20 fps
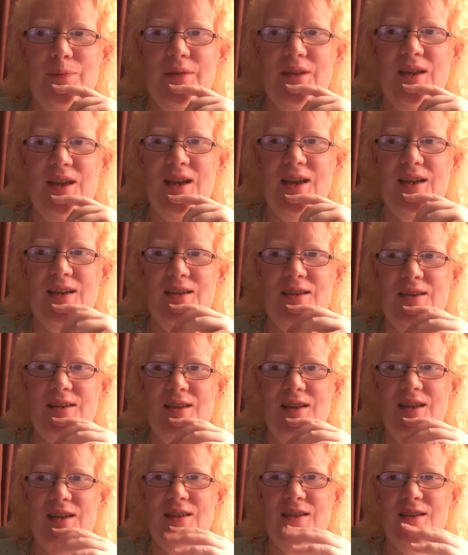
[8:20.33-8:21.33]
And
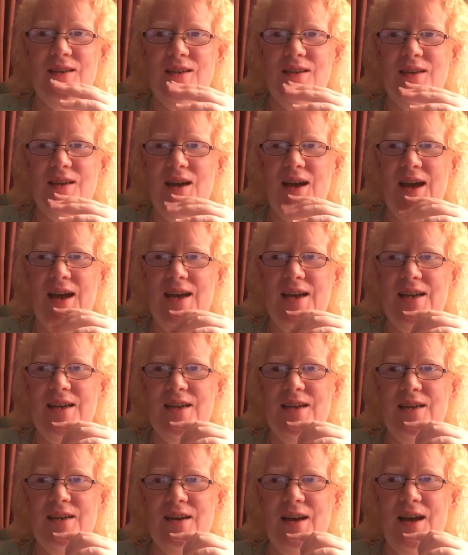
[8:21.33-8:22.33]
then
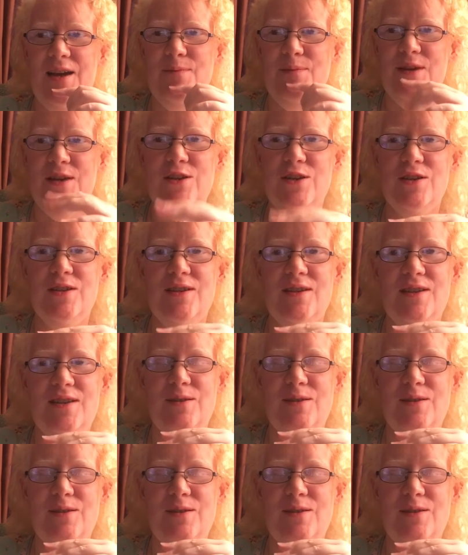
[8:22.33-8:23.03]
I mentioned it